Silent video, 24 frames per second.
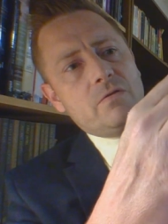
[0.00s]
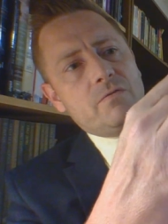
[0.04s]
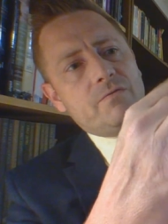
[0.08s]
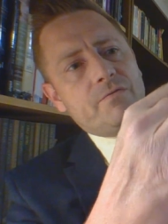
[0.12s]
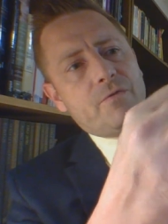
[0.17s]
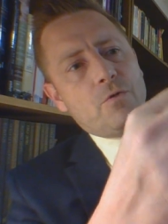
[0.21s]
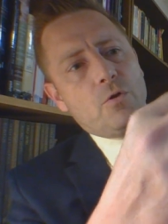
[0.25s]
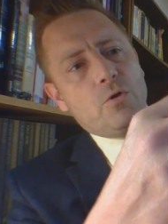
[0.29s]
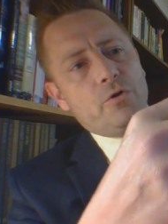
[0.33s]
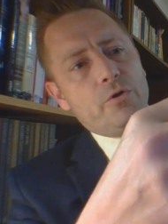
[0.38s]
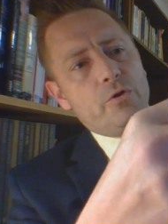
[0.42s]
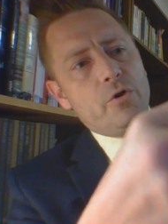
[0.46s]

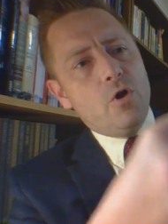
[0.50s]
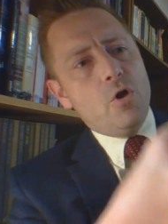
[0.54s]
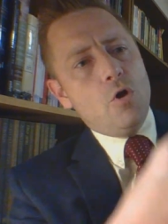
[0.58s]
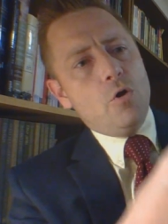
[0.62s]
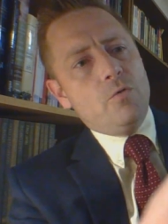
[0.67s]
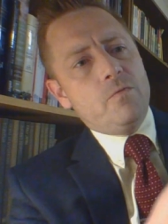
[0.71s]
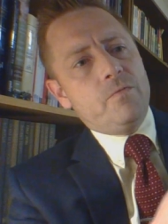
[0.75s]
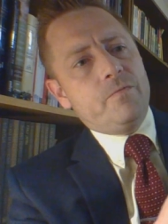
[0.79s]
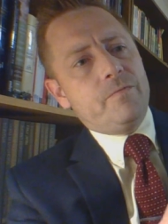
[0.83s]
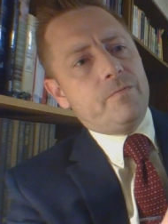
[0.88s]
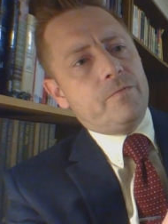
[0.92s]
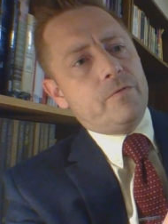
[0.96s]
fold it
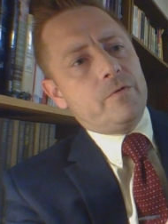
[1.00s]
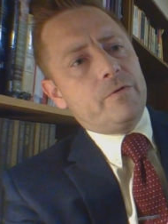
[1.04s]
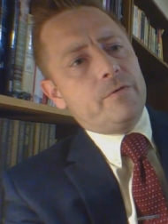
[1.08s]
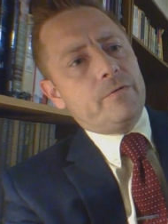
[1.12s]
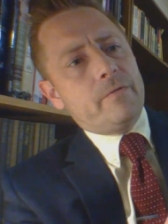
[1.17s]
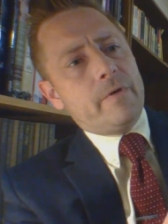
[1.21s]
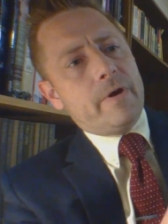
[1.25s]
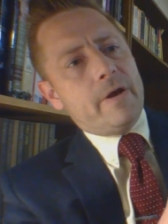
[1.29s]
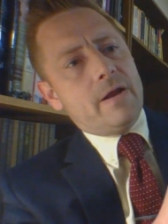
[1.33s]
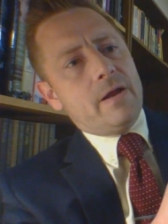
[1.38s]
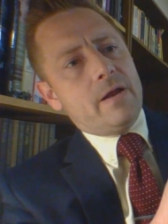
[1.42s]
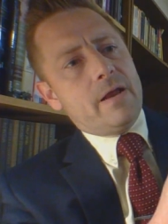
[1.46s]
over
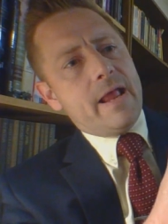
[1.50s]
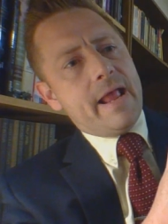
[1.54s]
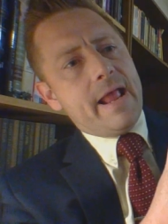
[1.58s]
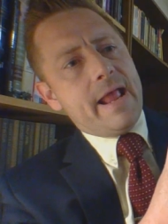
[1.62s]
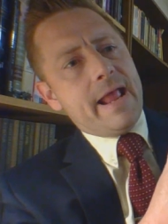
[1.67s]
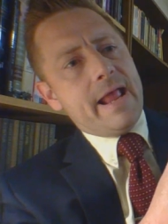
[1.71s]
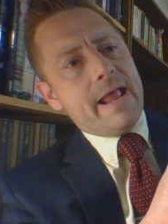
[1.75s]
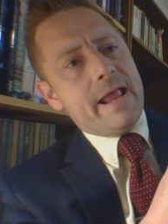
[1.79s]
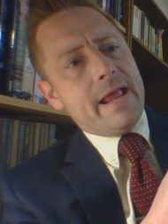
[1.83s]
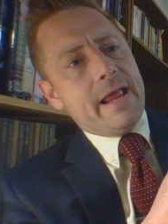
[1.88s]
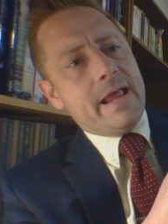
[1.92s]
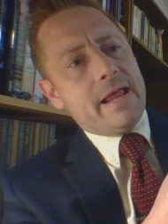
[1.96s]

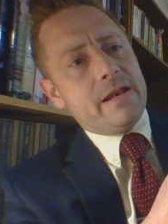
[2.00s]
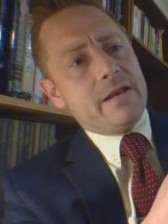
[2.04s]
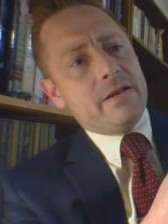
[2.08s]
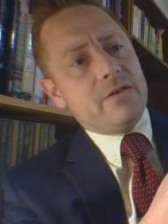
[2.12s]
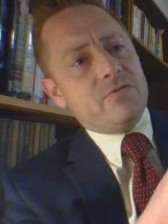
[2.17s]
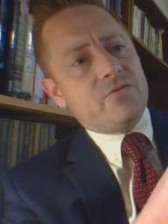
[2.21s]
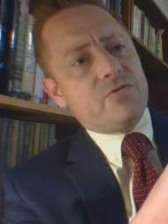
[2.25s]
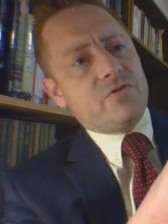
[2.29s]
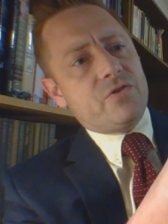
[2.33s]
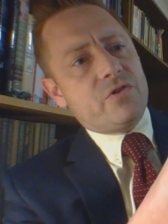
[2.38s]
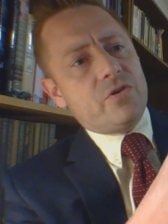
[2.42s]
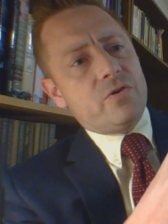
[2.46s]

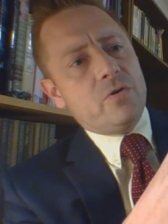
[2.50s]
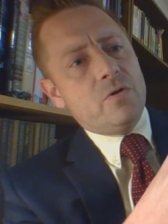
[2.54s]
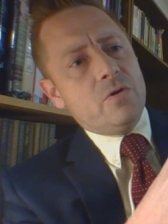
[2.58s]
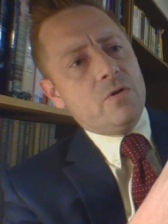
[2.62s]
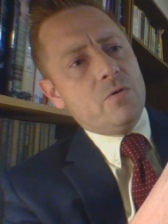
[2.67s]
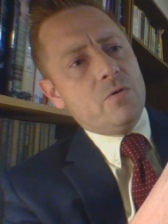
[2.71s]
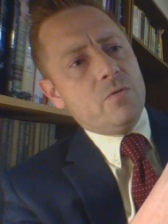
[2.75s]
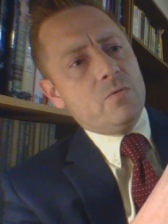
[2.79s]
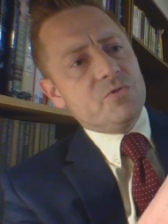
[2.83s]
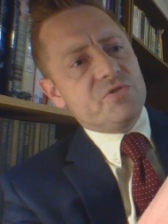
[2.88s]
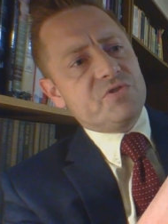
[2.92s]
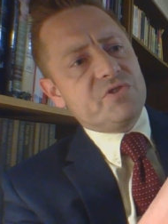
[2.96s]
and
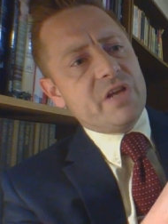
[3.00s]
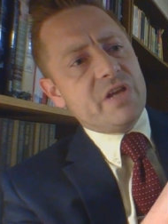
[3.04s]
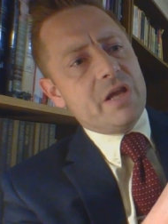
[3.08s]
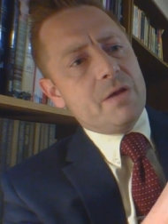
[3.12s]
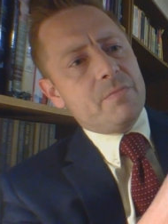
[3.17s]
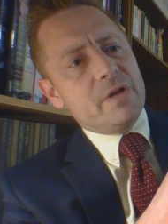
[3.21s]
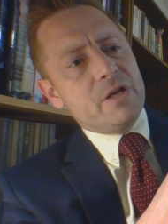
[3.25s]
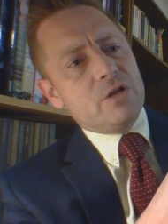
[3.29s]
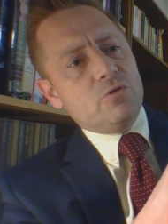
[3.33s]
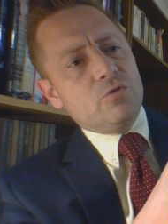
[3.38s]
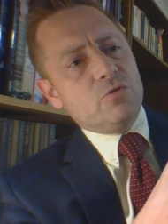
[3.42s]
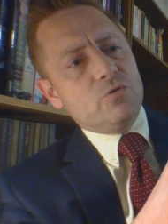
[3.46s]
we'll see how
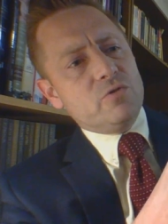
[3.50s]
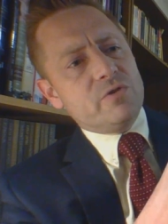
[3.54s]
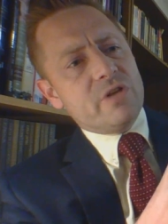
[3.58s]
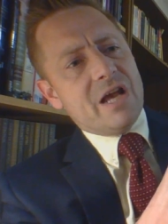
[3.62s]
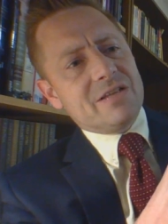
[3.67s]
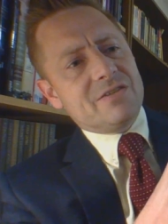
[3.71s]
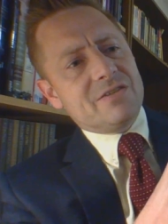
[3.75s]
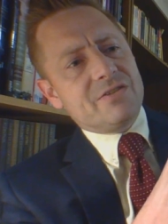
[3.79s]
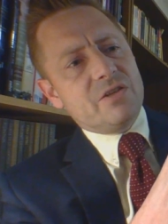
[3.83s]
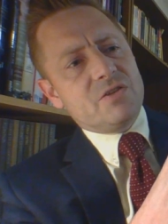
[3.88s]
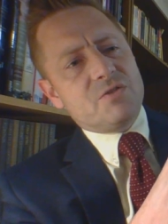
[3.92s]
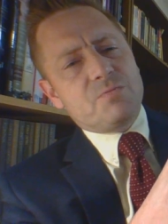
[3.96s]
many glue
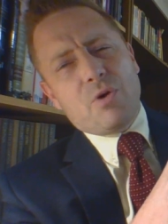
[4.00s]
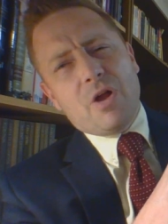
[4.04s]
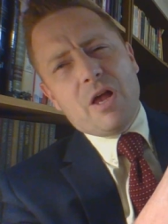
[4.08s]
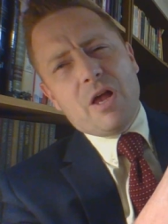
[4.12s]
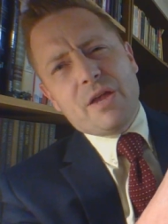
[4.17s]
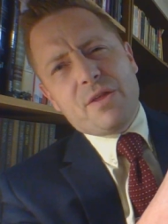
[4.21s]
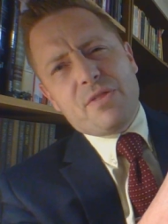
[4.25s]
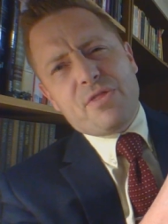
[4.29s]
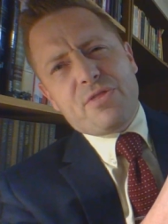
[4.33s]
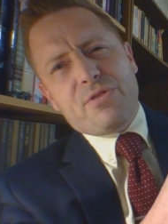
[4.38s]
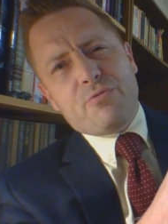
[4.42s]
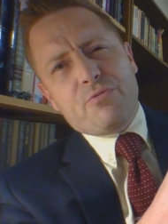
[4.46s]
dots. There's
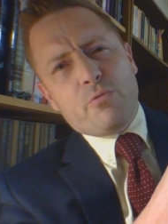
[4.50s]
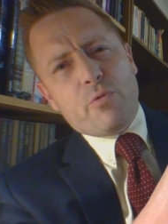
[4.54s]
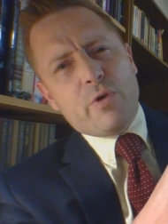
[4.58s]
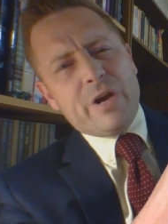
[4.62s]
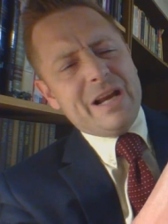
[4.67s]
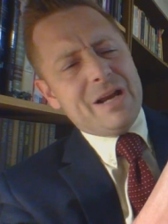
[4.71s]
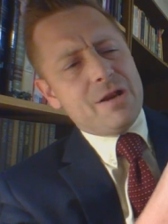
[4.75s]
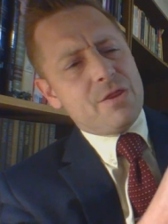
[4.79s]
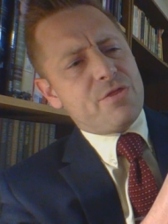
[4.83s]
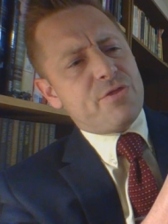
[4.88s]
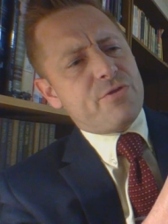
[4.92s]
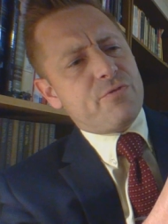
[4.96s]
probably three
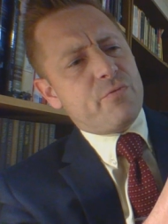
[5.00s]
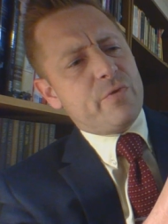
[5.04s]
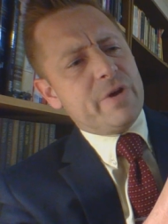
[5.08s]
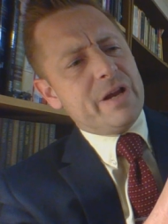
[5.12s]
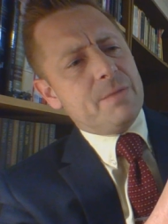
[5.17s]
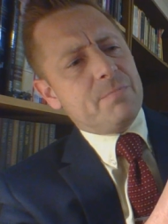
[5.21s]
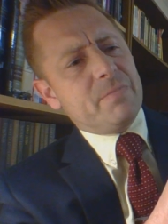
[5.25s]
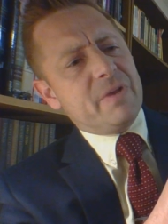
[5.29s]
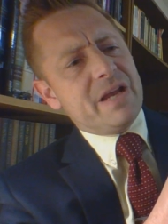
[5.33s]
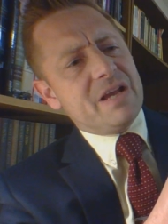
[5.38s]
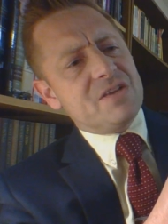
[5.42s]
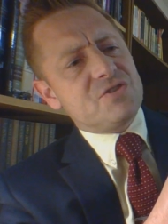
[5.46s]
and three,
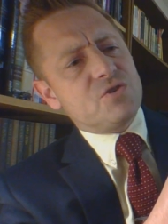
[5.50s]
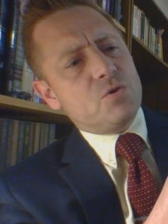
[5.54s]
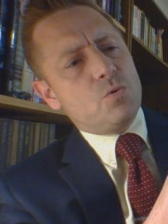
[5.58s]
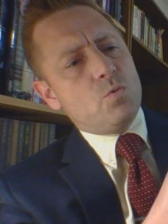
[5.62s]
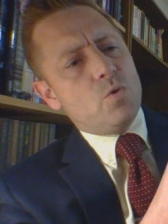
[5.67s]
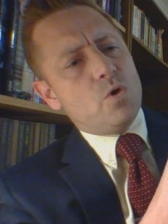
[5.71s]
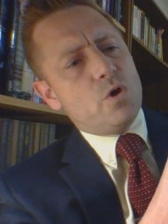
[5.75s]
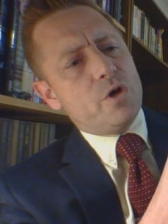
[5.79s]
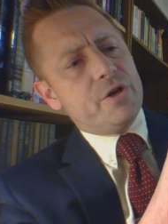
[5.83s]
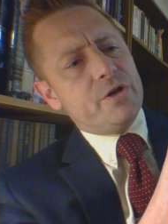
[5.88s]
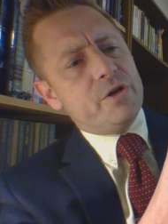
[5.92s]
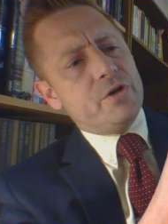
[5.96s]
I'm guessing.
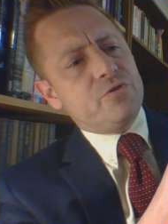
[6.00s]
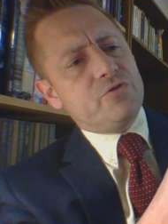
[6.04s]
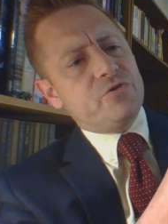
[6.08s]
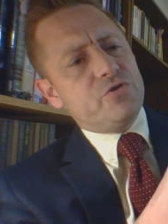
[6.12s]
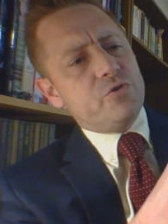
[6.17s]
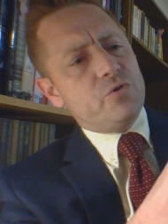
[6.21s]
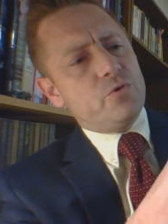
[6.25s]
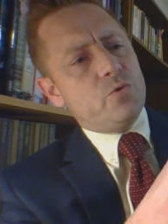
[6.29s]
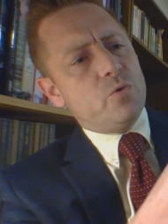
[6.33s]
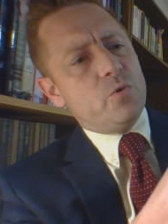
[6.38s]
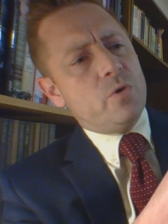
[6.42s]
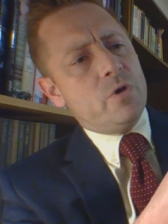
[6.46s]
One,
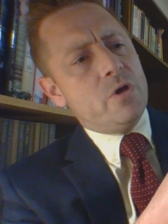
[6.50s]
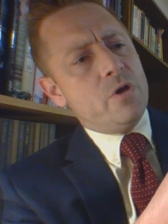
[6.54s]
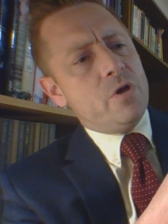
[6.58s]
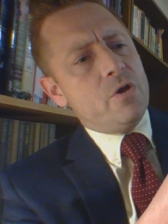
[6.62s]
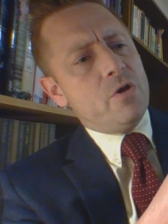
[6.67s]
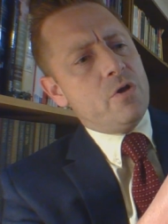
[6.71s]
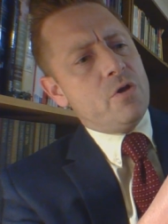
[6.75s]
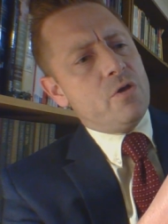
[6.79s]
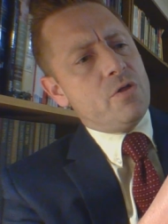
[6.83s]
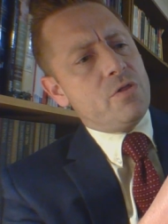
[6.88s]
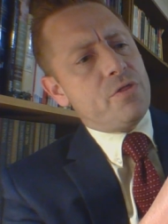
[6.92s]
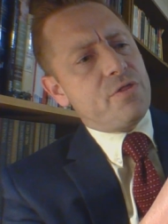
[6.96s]
two,
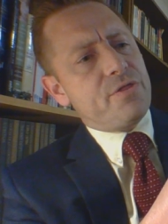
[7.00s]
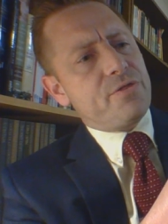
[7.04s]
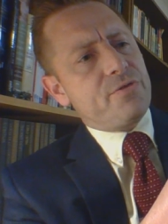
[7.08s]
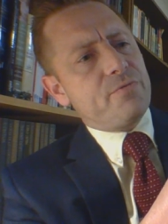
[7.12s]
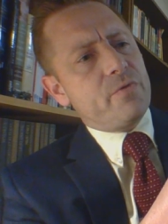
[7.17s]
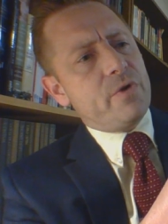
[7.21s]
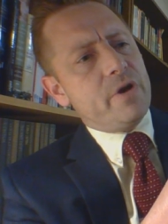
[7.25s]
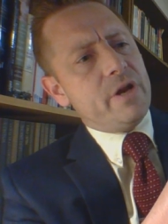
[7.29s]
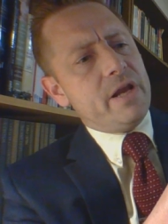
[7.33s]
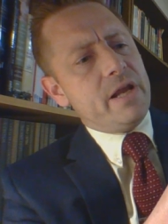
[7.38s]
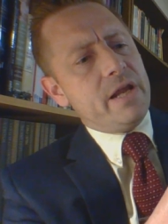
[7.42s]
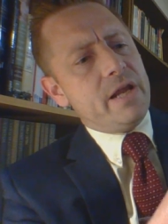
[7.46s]

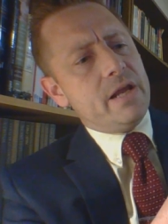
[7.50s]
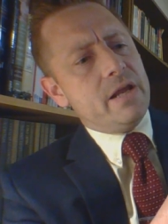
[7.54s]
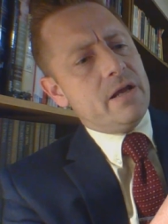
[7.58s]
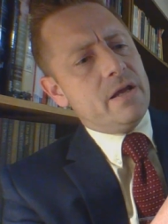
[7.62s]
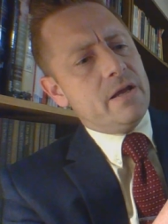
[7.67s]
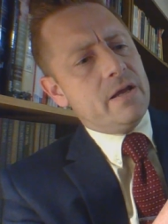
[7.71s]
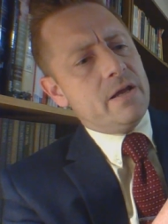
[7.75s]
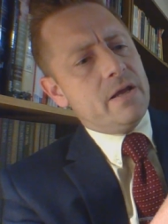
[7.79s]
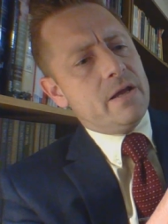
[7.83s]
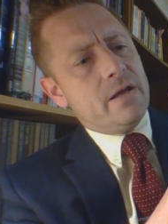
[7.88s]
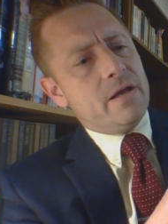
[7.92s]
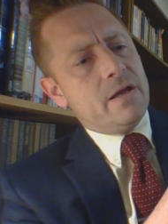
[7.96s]
three,
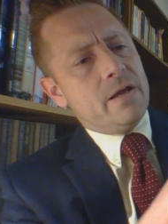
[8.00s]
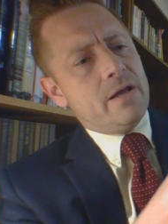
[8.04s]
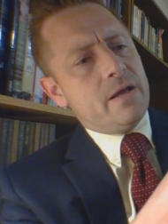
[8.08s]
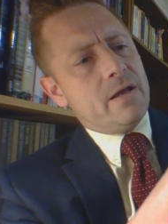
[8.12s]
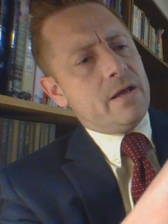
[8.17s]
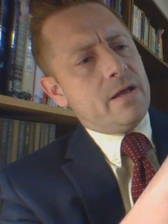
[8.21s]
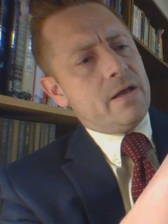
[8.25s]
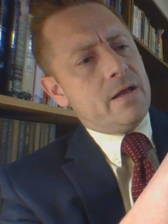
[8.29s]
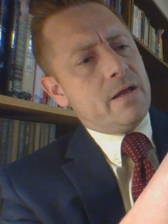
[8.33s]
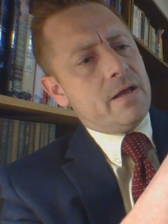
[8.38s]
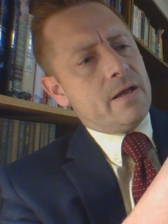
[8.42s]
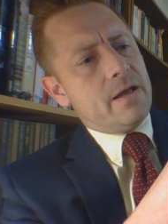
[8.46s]

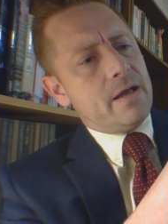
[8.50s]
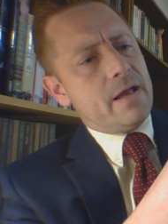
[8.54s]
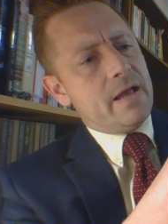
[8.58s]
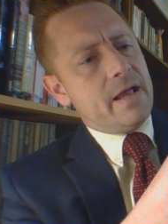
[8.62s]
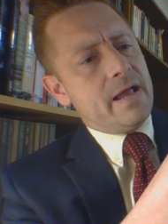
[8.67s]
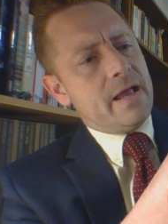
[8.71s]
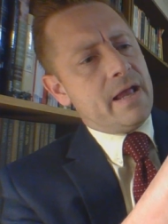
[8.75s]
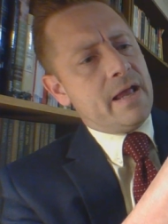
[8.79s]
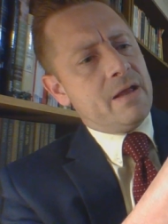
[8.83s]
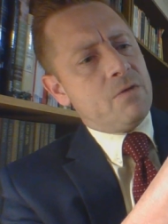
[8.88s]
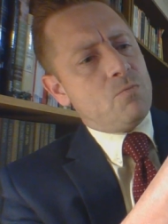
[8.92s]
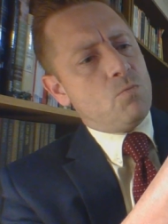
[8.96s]

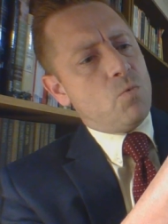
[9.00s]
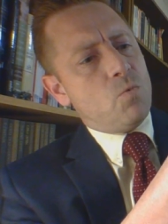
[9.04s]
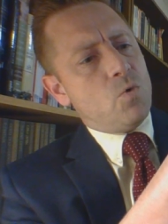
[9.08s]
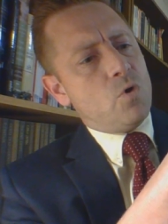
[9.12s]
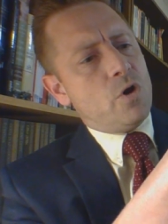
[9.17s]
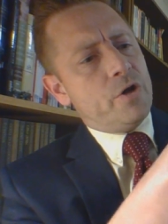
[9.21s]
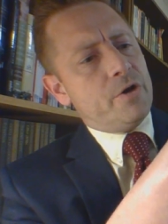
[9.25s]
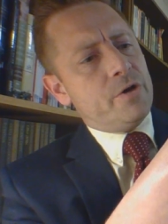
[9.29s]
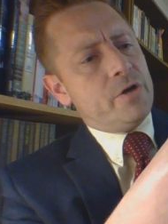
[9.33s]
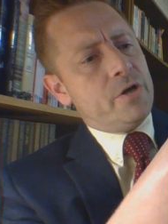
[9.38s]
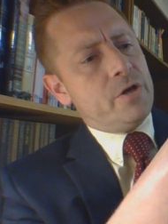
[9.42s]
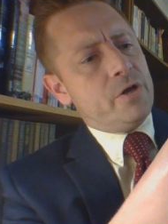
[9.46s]
and
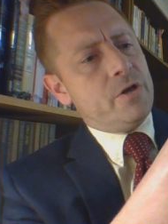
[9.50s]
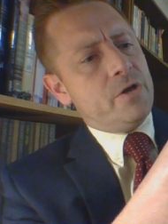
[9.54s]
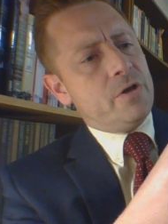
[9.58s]
one,